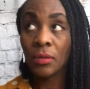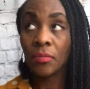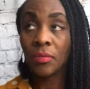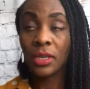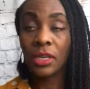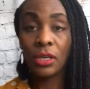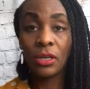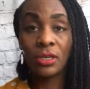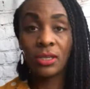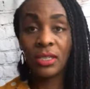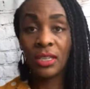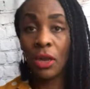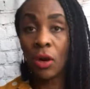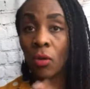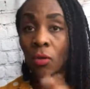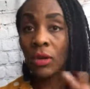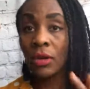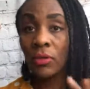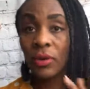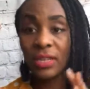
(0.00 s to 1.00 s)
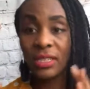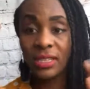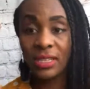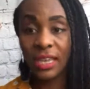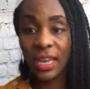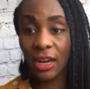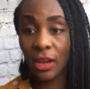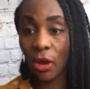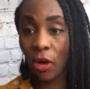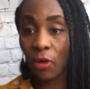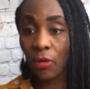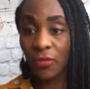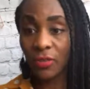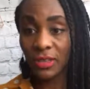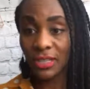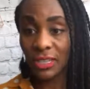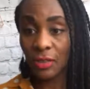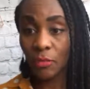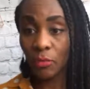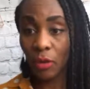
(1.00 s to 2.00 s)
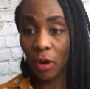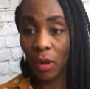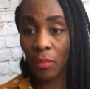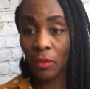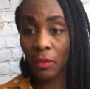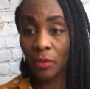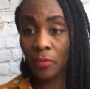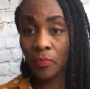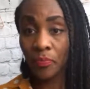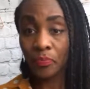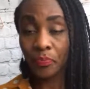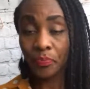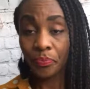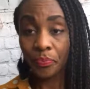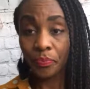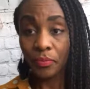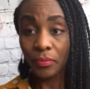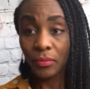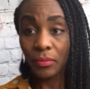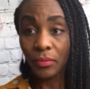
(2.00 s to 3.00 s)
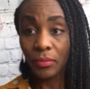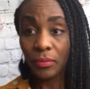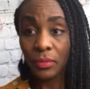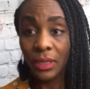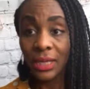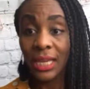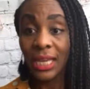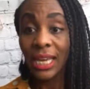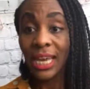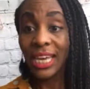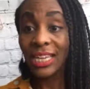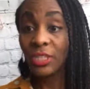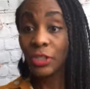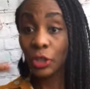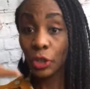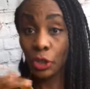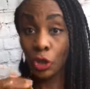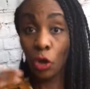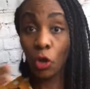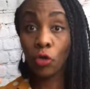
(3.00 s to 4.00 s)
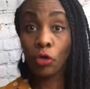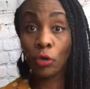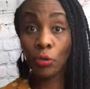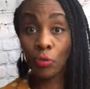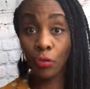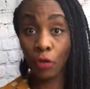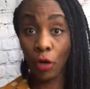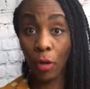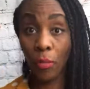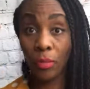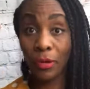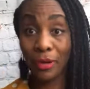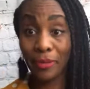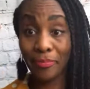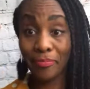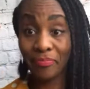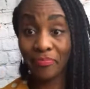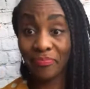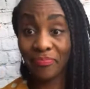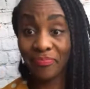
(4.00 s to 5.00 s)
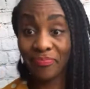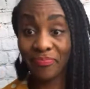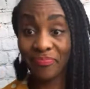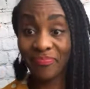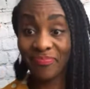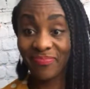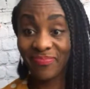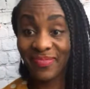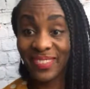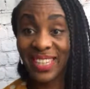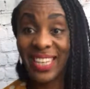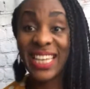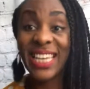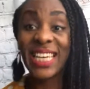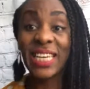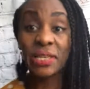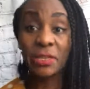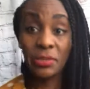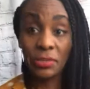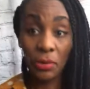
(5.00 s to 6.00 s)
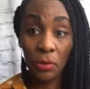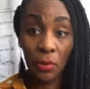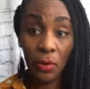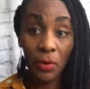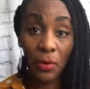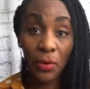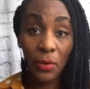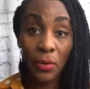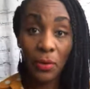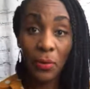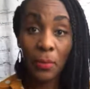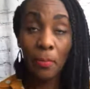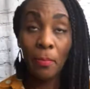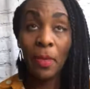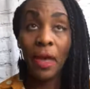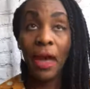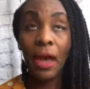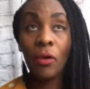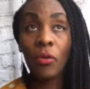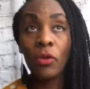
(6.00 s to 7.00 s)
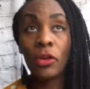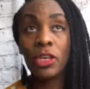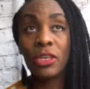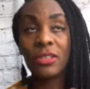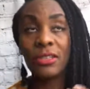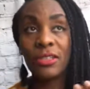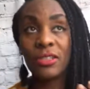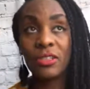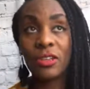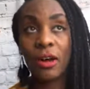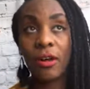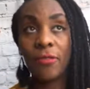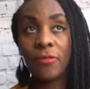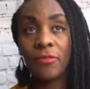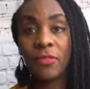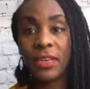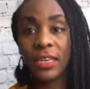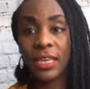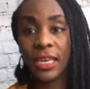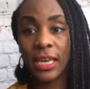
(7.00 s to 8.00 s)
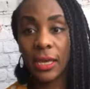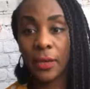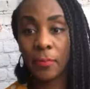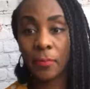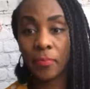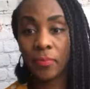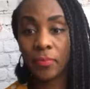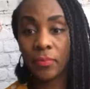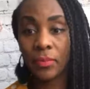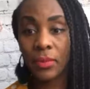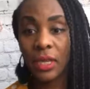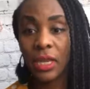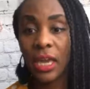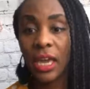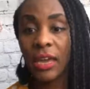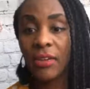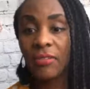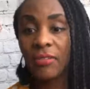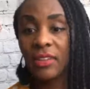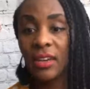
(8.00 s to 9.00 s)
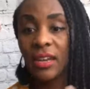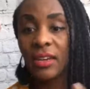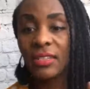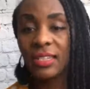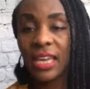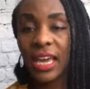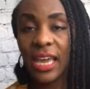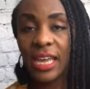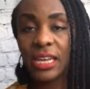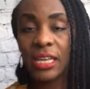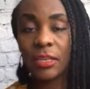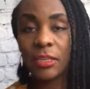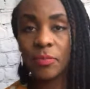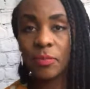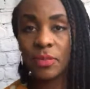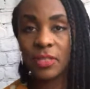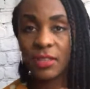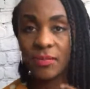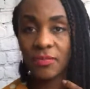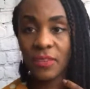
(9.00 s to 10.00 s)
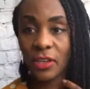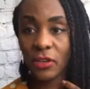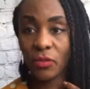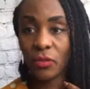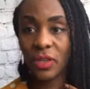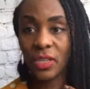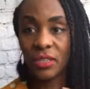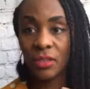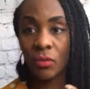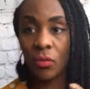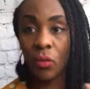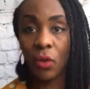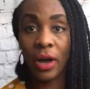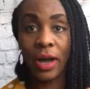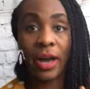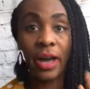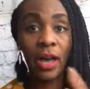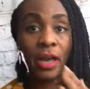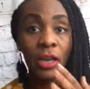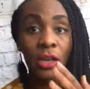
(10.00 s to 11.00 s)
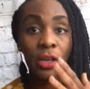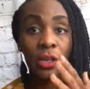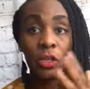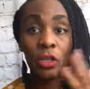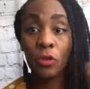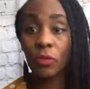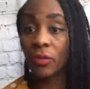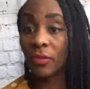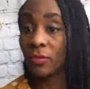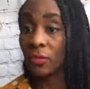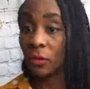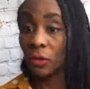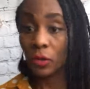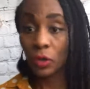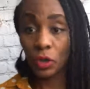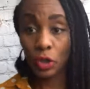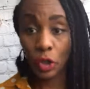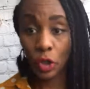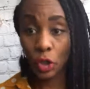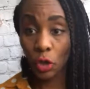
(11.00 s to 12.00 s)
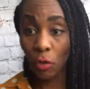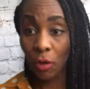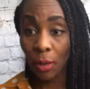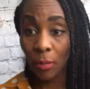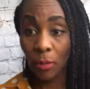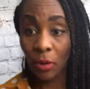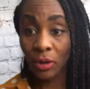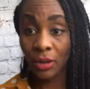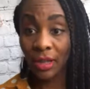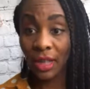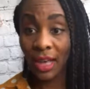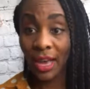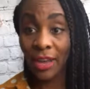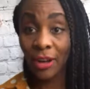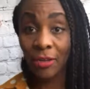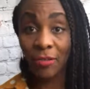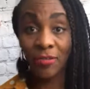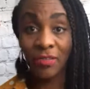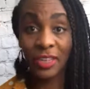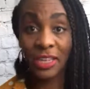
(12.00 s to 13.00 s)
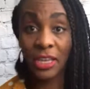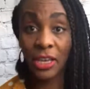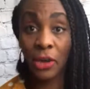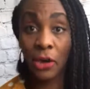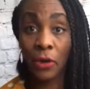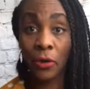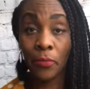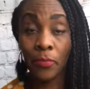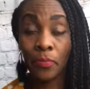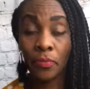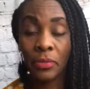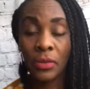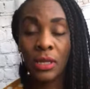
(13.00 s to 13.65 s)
Because the only way to get over this problem is to know the problem. So I want you to start thinking. If there's any specific reason why you refuse to show up online on video,